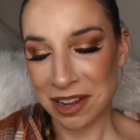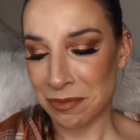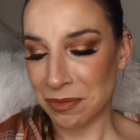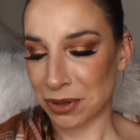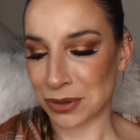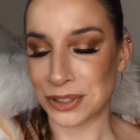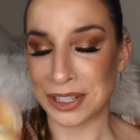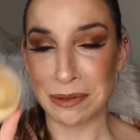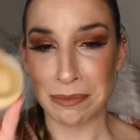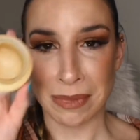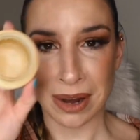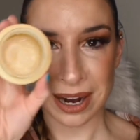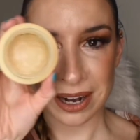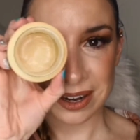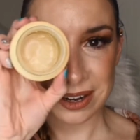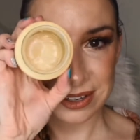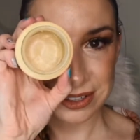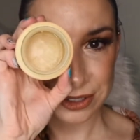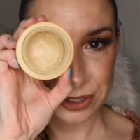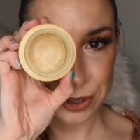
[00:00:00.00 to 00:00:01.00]
You see mine
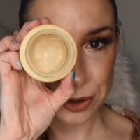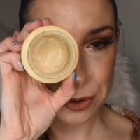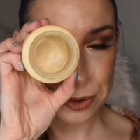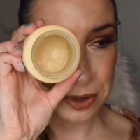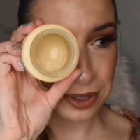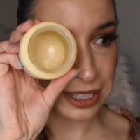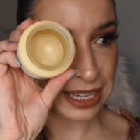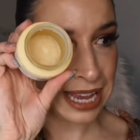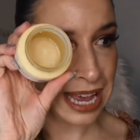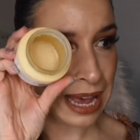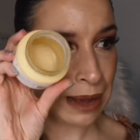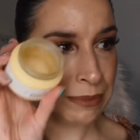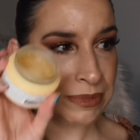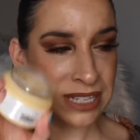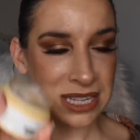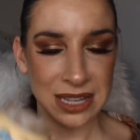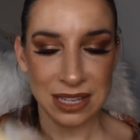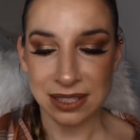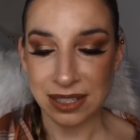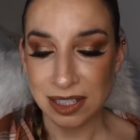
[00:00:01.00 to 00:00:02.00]
is totally empty.
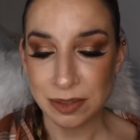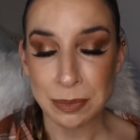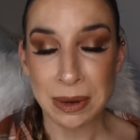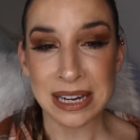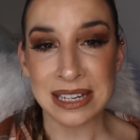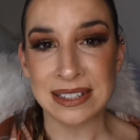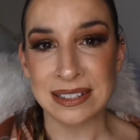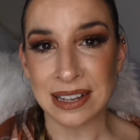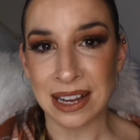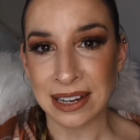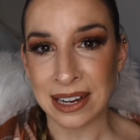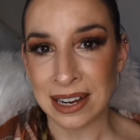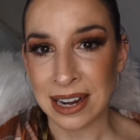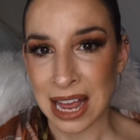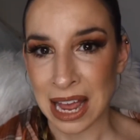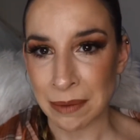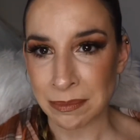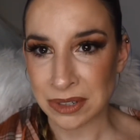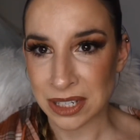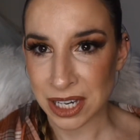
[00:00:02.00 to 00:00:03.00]
This is my second
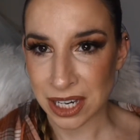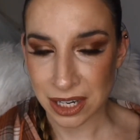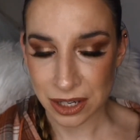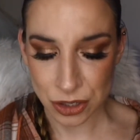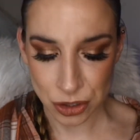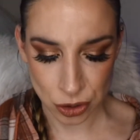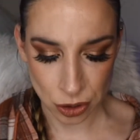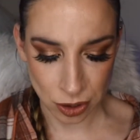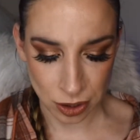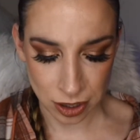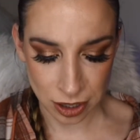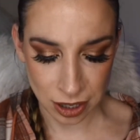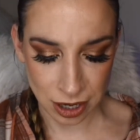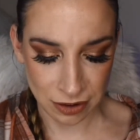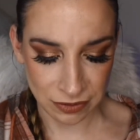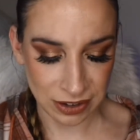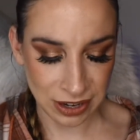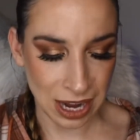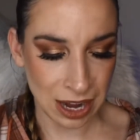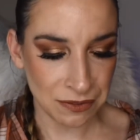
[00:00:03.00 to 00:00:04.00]
empty jar of
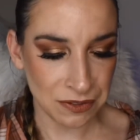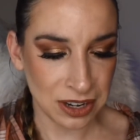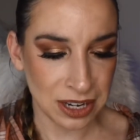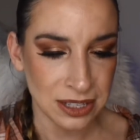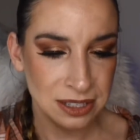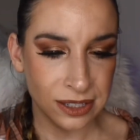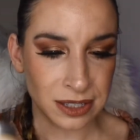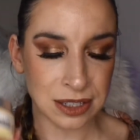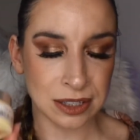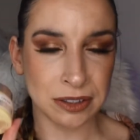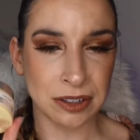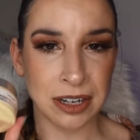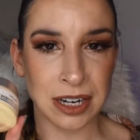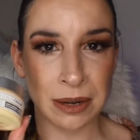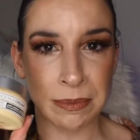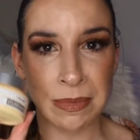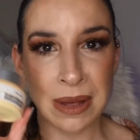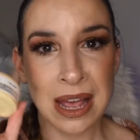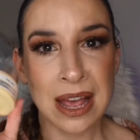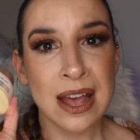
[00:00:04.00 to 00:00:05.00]
Confidence in a
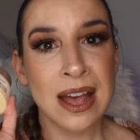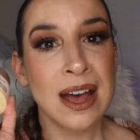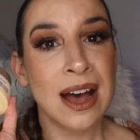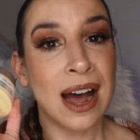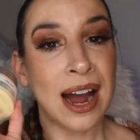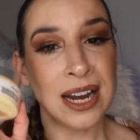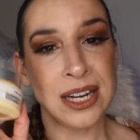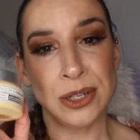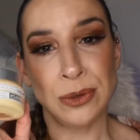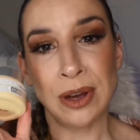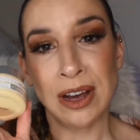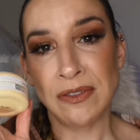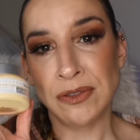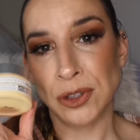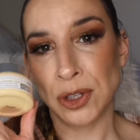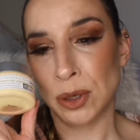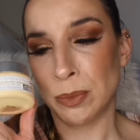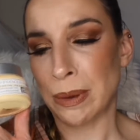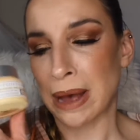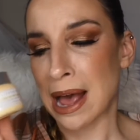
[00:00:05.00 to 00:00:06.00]
cream. I do have
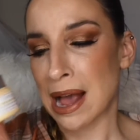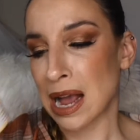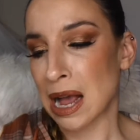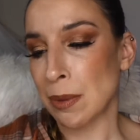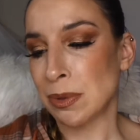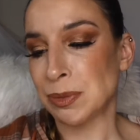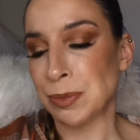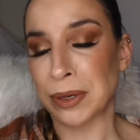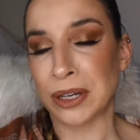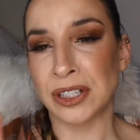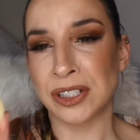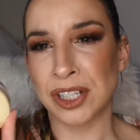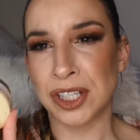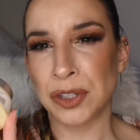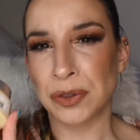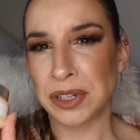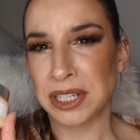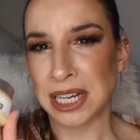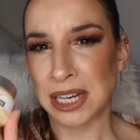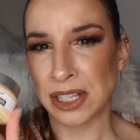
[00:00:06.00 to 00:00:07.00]
two backups because this
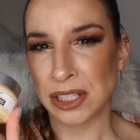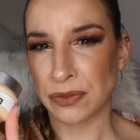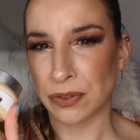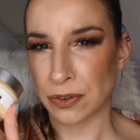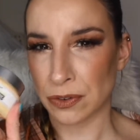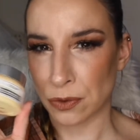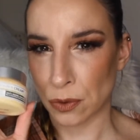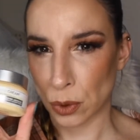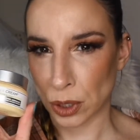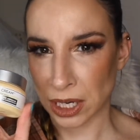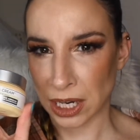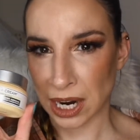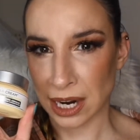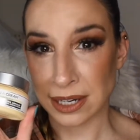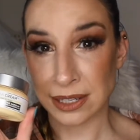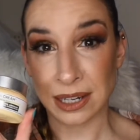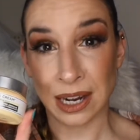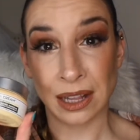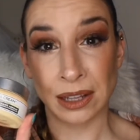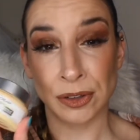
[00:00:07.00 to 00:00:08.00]
retails for
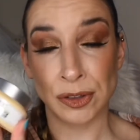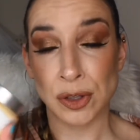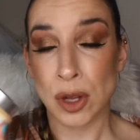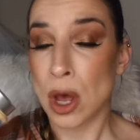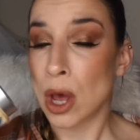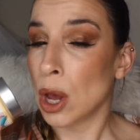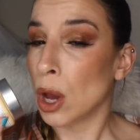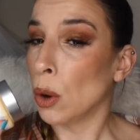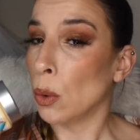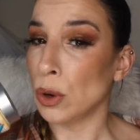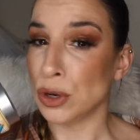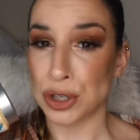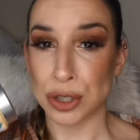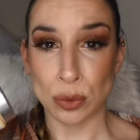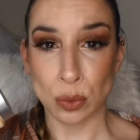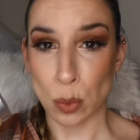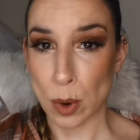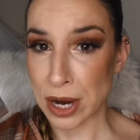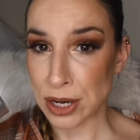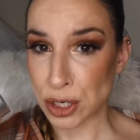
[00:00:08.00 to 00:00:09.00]
$49, which is
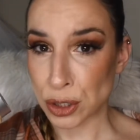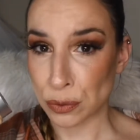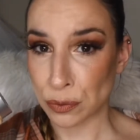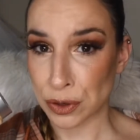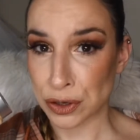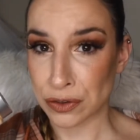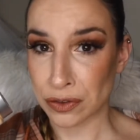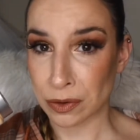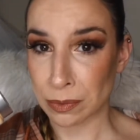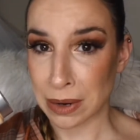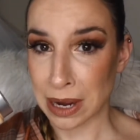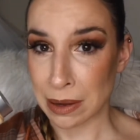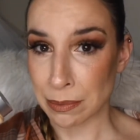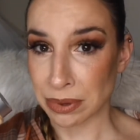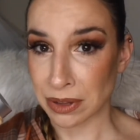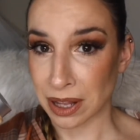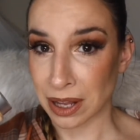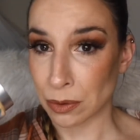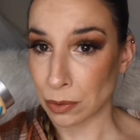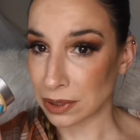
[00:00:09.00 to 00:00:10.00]
way too rich for my
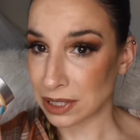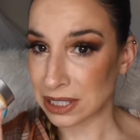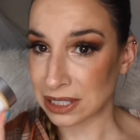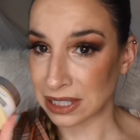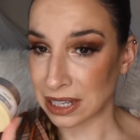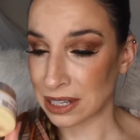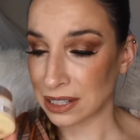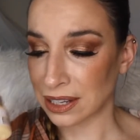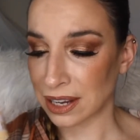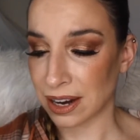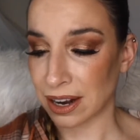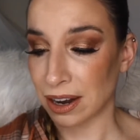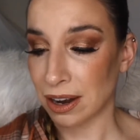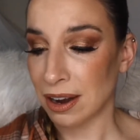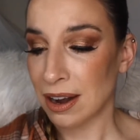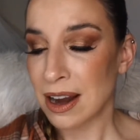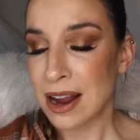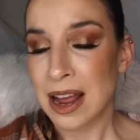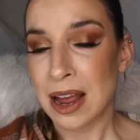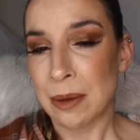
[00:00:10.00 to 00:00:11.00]
blood with skincare.
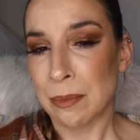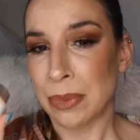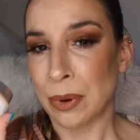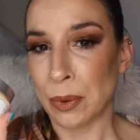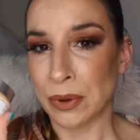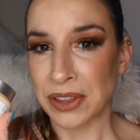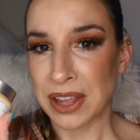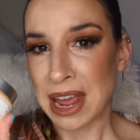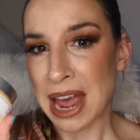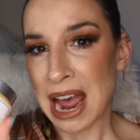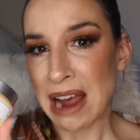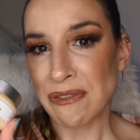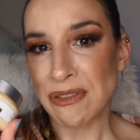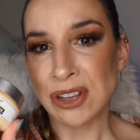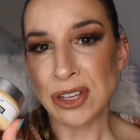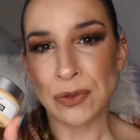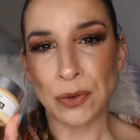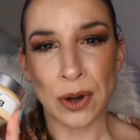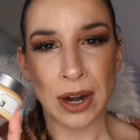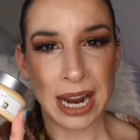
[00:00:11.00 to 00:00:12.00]
But when they have this
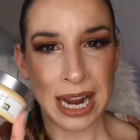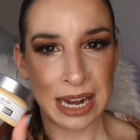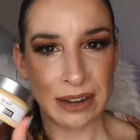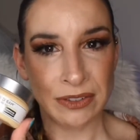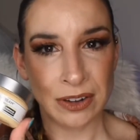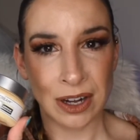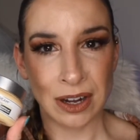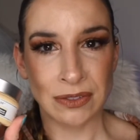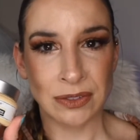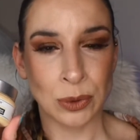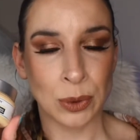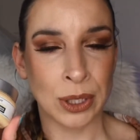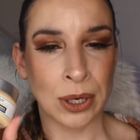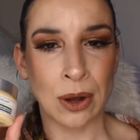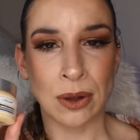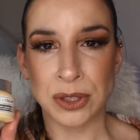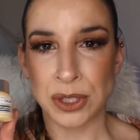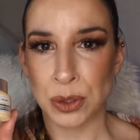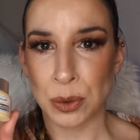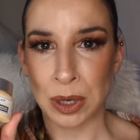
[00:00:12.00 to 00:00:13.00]
for half off during
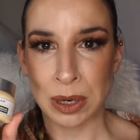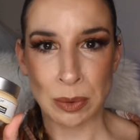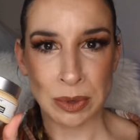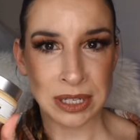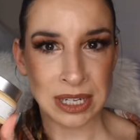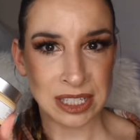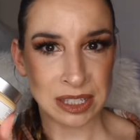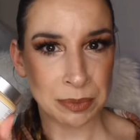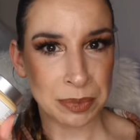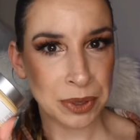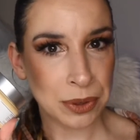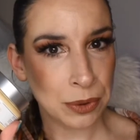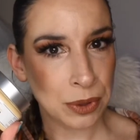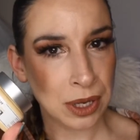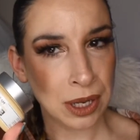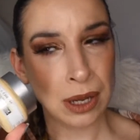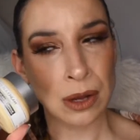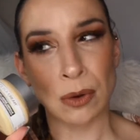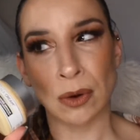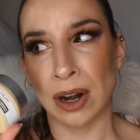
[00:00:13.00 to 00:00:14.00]
Ulta 21 Days of
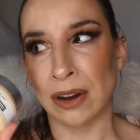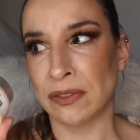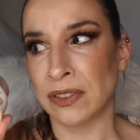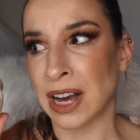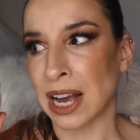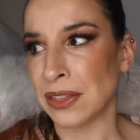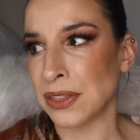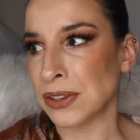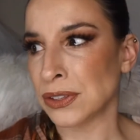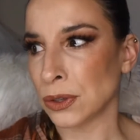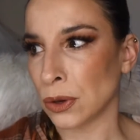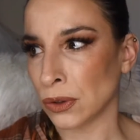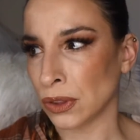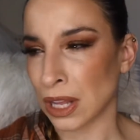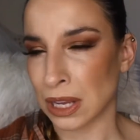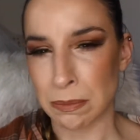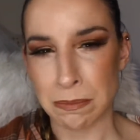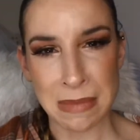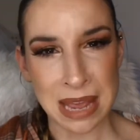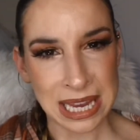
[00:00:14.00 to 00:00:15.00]
Beauty, or I've gotten this on like
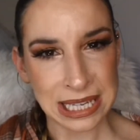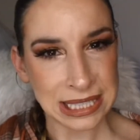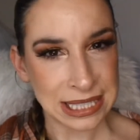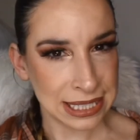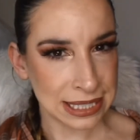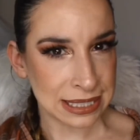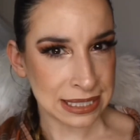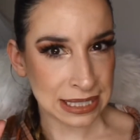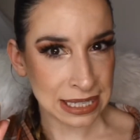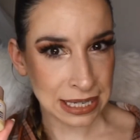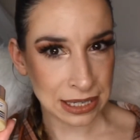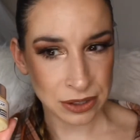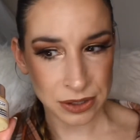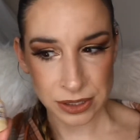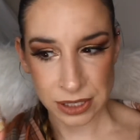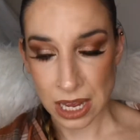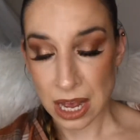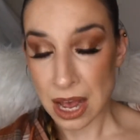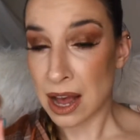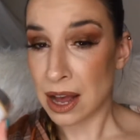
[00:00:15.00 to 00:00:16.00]
Macy's sales,
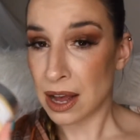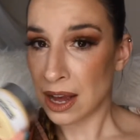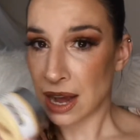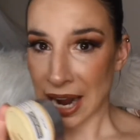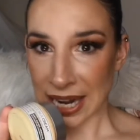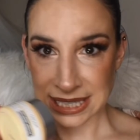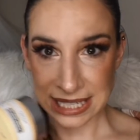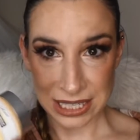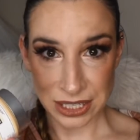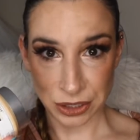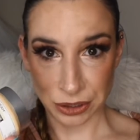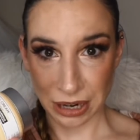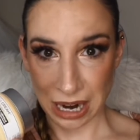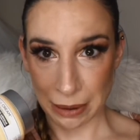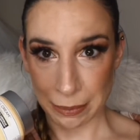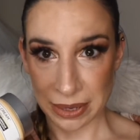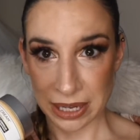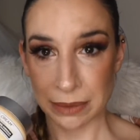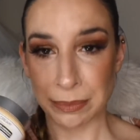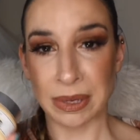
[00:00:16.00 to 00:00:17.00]
I tend to grab
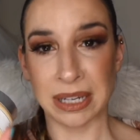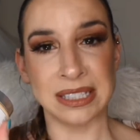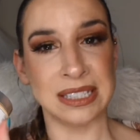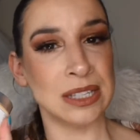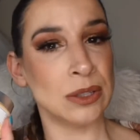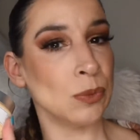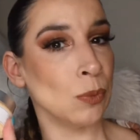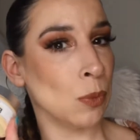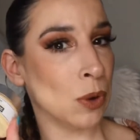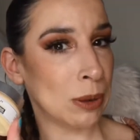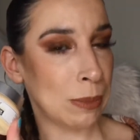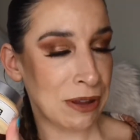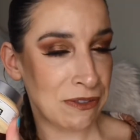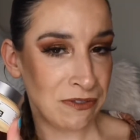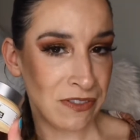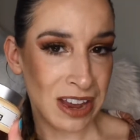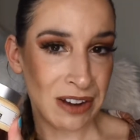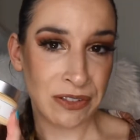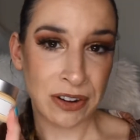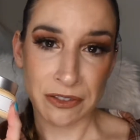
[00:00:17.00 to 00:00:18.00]
it because it's one of my
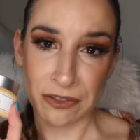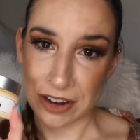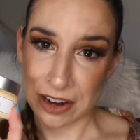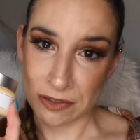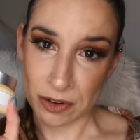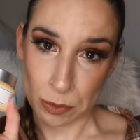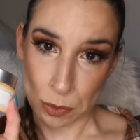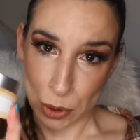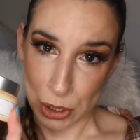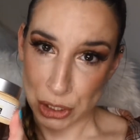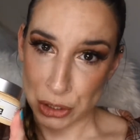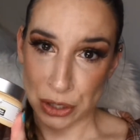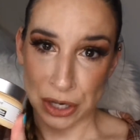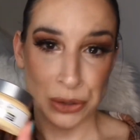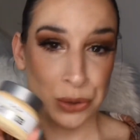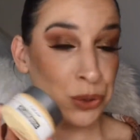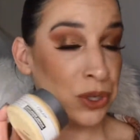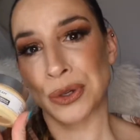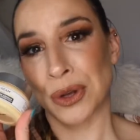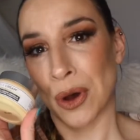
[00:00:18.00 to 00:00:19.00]
favorite
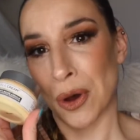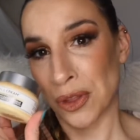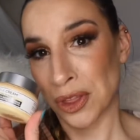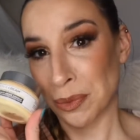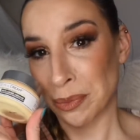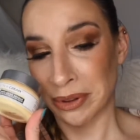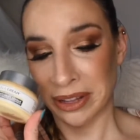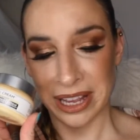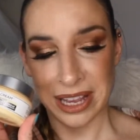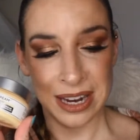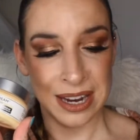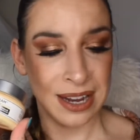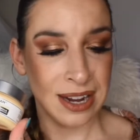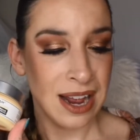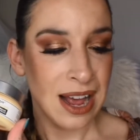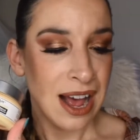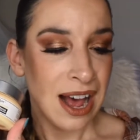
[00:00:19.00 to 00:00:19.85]
moisturizers on the planet.